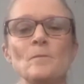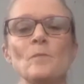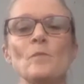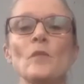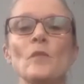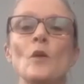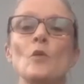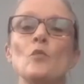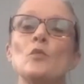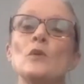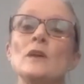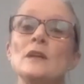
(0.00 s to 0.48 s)

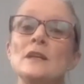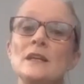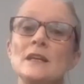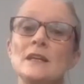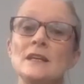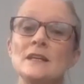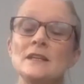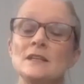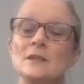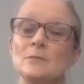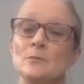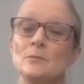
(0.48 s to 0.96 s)
We
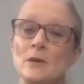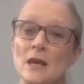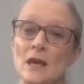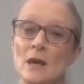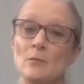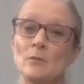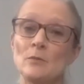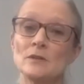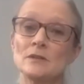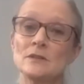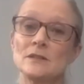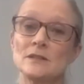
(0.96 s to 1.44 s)
need to be
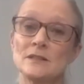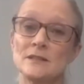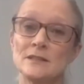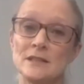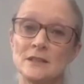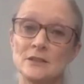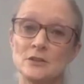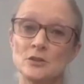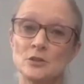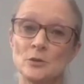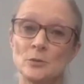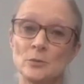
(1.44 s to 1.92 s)
able to
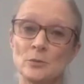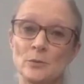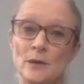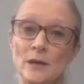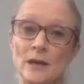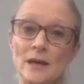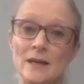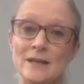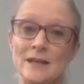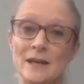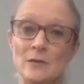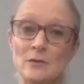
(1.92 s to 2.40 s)
sit up
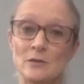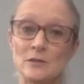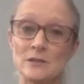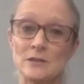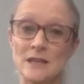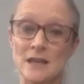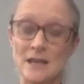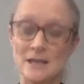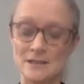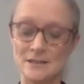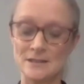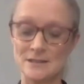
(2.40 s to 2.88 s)
at our
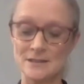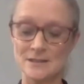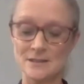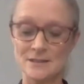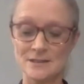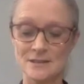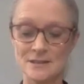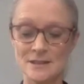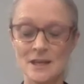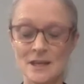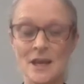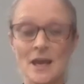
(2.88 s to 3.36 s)

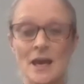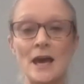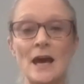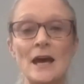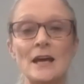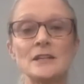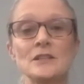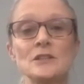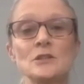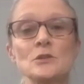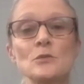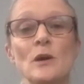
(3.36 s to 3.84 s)
desks.
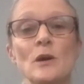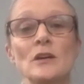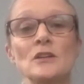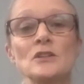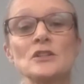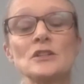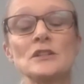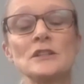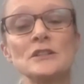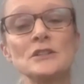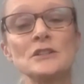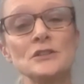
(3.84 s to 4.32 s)
And to
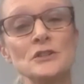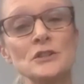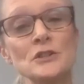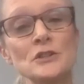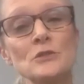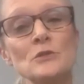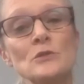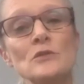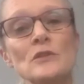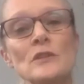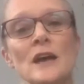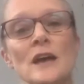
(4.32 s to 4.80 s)
actually
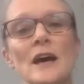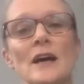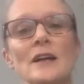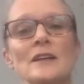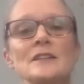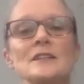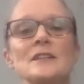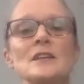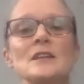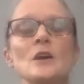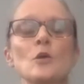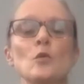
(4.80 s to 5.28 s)
do that,
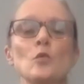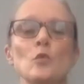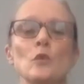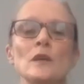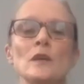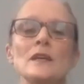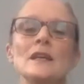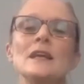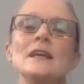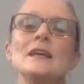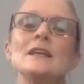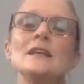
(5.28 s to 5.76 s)
we
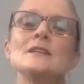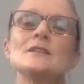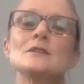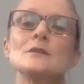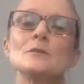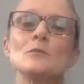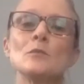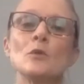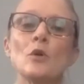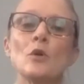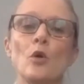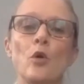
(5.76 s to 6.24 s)
need
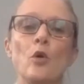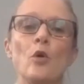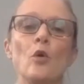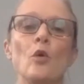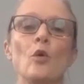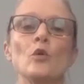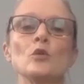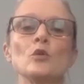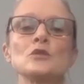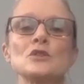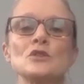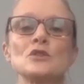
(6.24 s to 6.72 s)
some
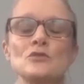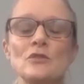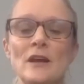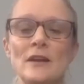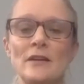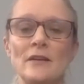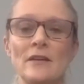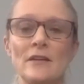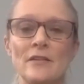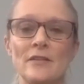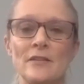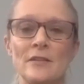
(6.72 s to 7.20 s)
core
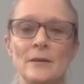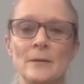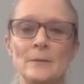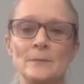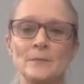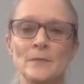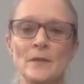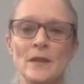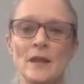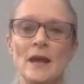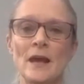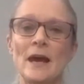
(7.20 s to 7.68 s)
strength.
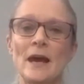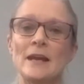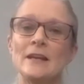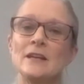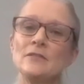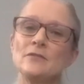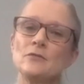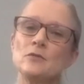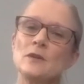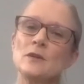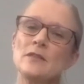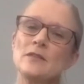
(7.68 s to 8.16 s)
And
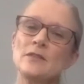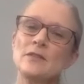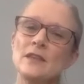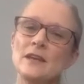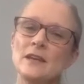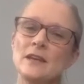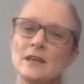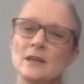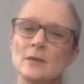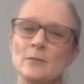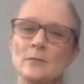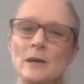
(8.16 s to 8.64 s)
if we
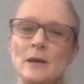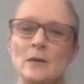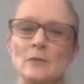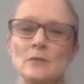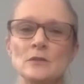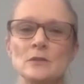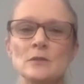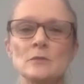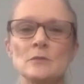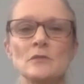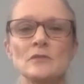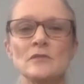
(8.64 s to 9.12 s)
think about
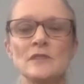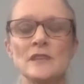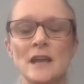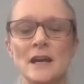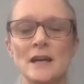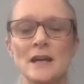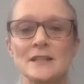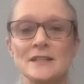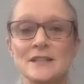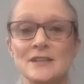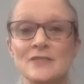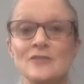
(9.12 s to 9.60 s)
some of the
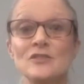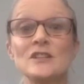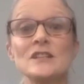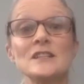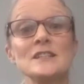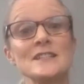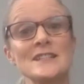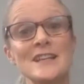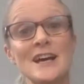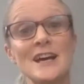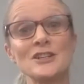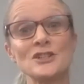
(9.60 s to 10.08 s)

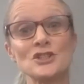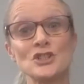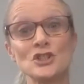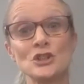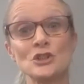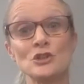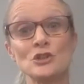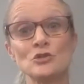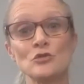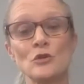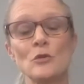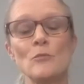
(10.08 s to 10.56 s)
activities that
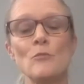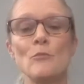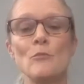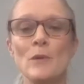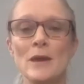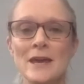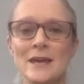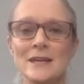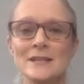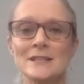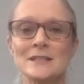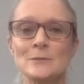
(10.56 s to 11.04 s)
children
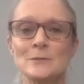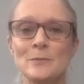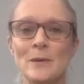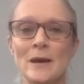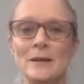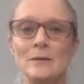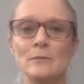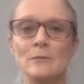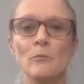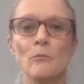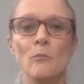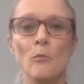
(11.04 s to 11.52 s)
may
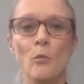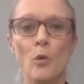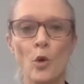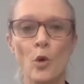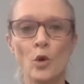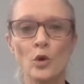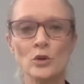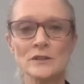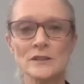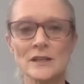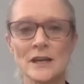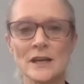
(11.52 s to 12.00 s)
spend
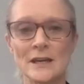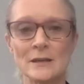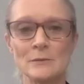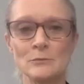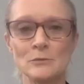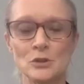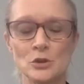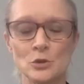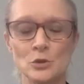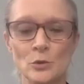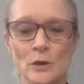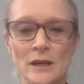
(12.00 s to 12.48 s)
more time
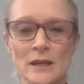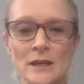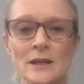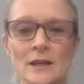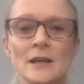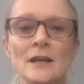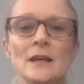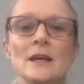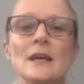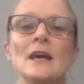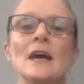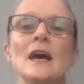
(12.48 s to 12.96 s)
doing,
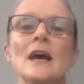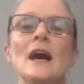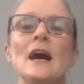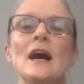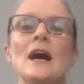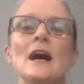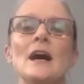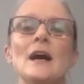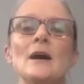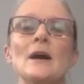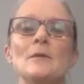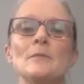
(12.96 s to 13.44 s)

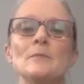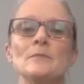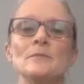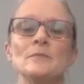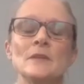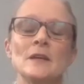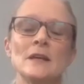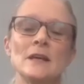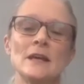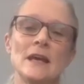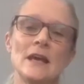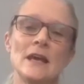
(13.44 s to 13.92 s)
um,
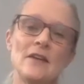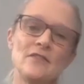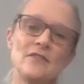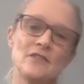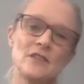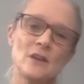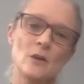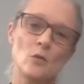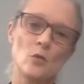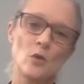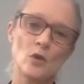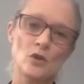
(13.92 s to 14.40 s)
if
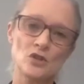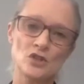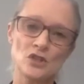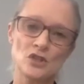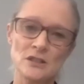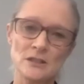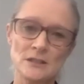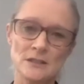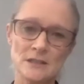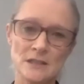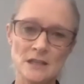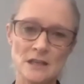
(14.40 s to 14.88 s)
they're
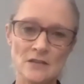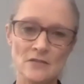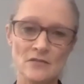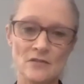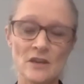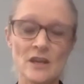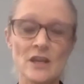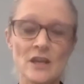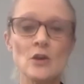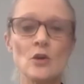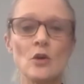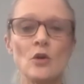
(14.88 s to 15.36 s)
watching
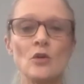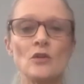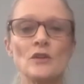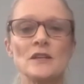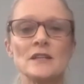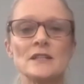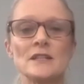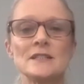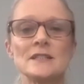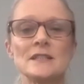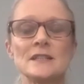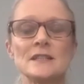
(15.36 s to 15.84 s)
TV or they're
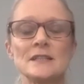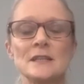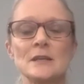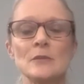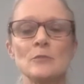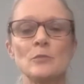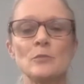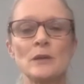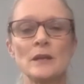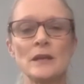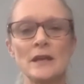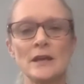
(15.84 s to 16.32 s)
sitting
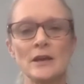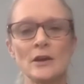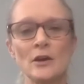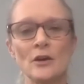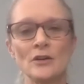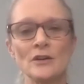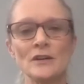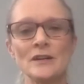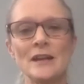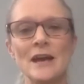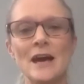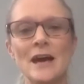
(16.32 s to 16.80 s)
playing
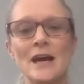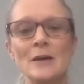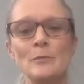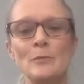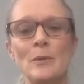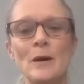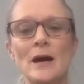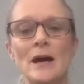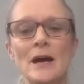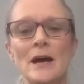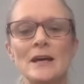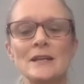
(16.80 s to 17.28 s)
on an
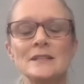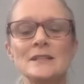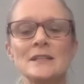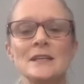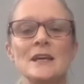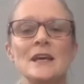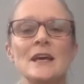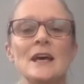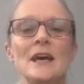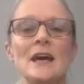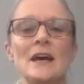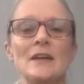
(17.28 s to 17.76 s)
iPad
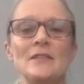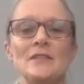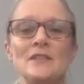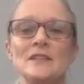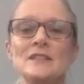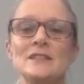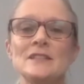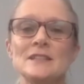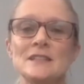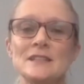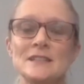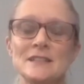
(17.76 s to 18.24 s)
and they're
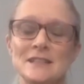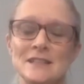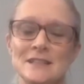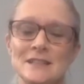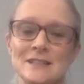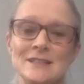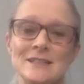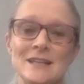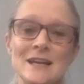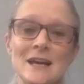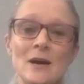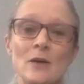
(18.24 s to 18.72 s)
sitting
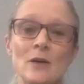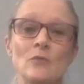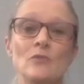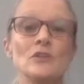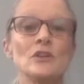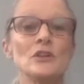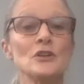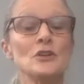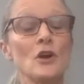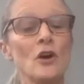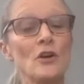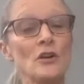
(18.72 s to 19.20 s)
down,
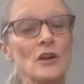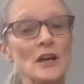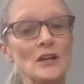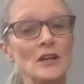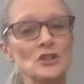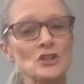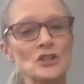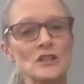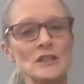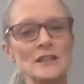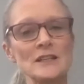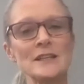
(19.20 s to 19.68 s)
they're not
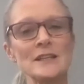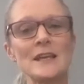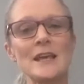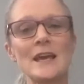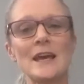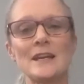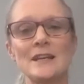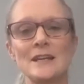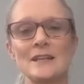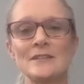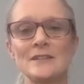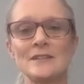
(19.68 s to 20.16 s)
actually
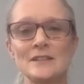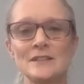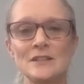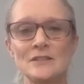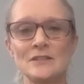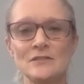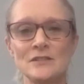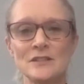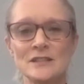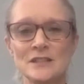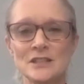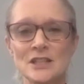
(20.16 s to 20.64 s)
getting
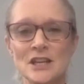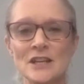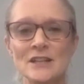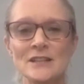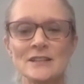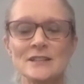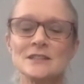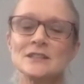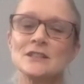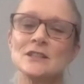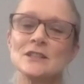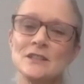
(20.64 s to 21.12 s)
the
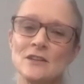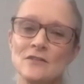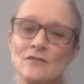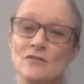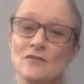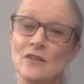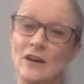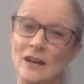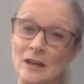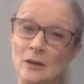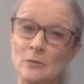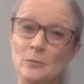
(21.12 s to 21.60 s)
chance to
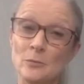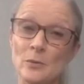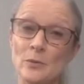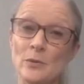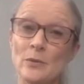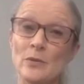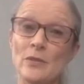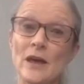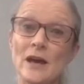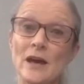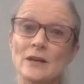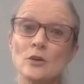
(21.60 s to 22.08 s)
develop
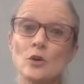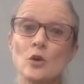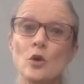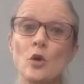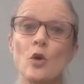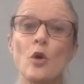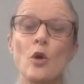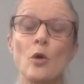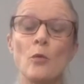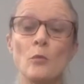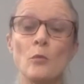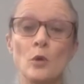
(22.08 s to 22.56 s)
that
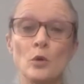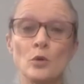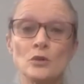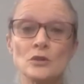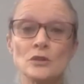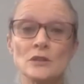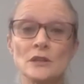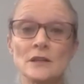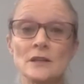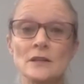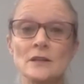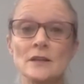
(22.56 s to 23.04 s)
core
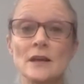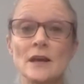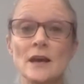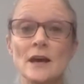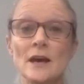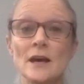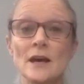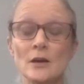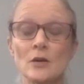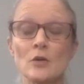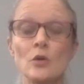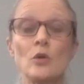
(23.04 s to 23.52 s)
motor,
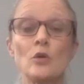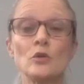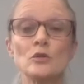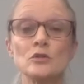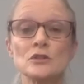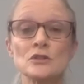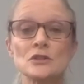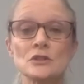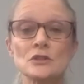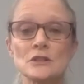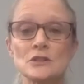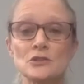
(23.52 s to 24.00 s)
uh, core
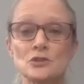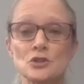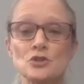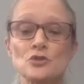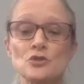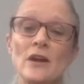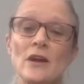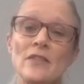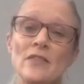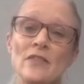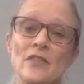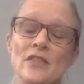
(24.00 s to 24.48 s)

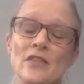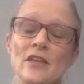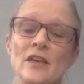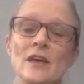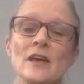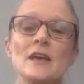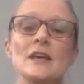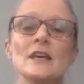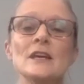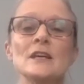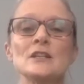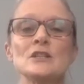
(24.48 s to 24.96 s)
strength.
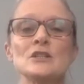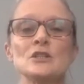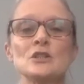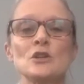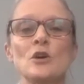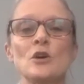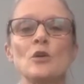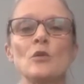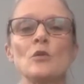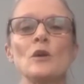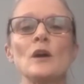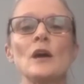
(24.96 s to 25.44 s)

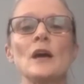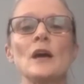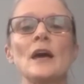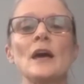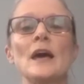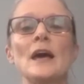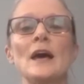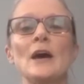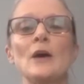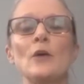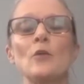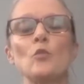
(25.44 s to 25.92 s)
So,
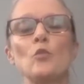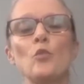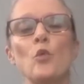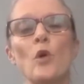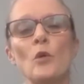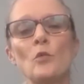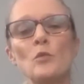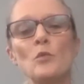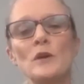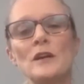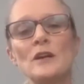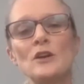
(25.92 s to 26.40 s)

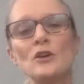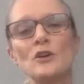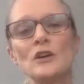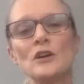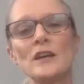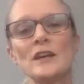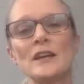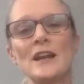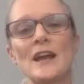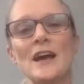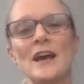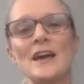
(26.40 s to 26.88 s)
what we're
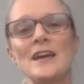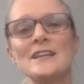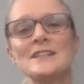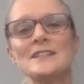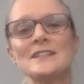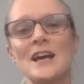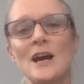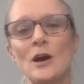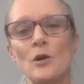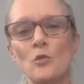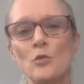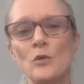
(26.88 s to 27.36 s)
looking at
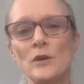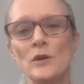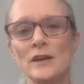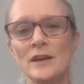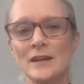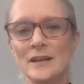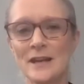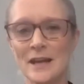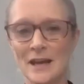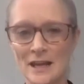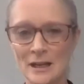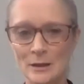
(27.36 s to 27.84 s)
is how we
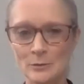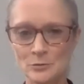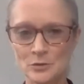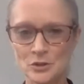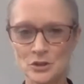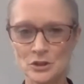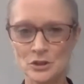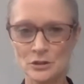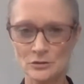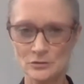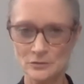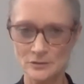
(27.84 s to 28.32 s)
can help
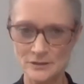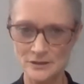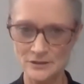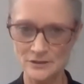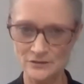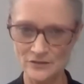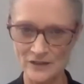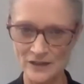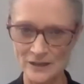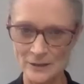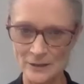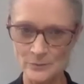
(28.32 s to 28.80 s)
children
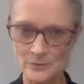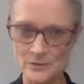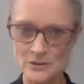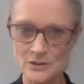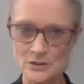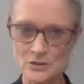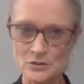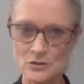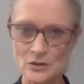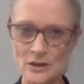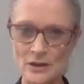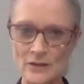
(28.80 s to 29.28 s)
develop the
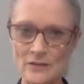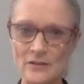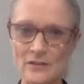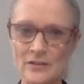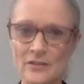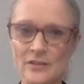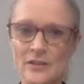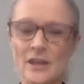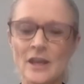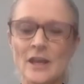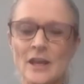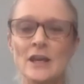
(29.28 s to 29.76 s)

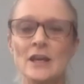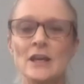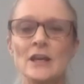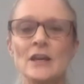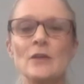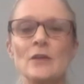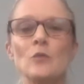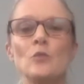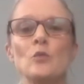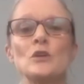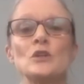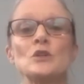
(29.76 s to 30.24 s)
strength
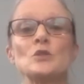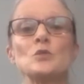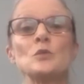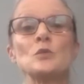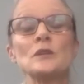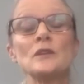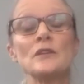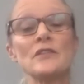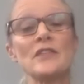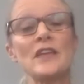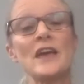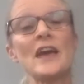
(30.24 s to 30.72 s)
which
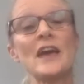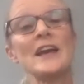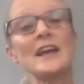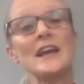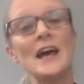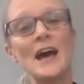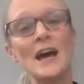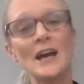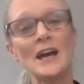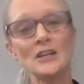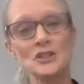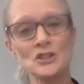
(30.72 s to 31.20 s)
will then
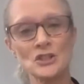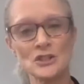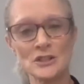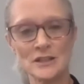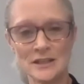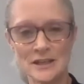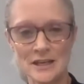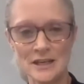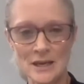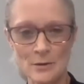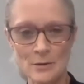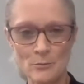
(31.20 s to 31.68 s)

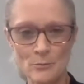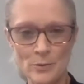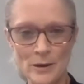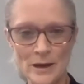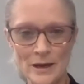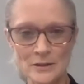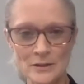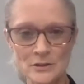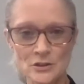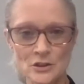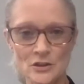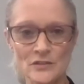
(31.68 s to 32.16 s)
actually
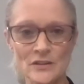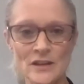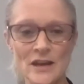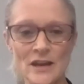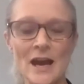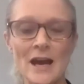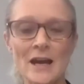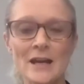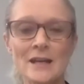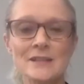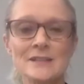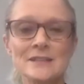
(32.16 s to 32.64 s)
impact on their
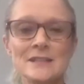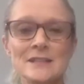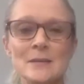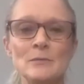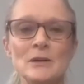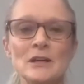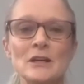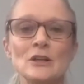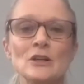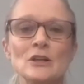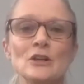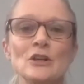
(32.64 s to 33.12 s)

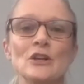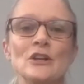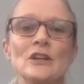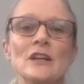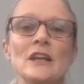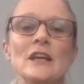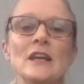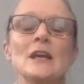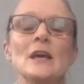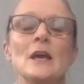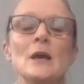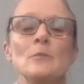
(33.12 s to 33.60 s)
academic
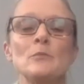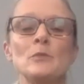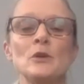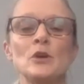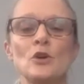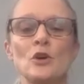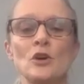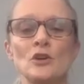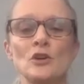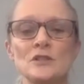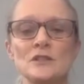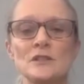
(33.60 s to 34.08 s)
learning
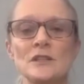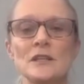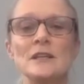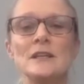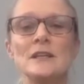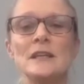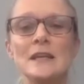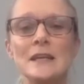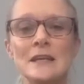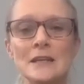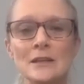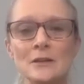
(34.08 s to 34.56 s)
because they
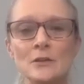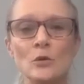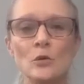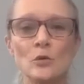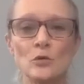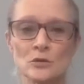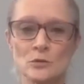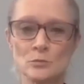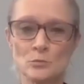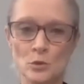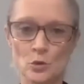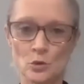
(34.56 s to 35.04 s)
need
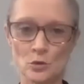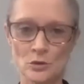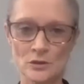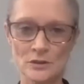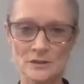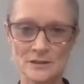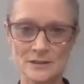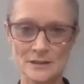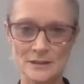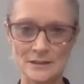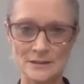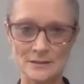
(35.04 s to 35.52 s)
those motor
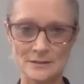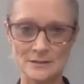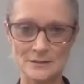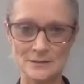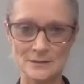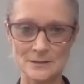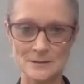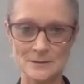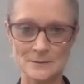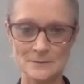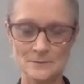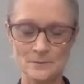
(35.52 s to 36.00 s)

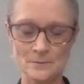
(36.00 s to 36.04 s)
skills.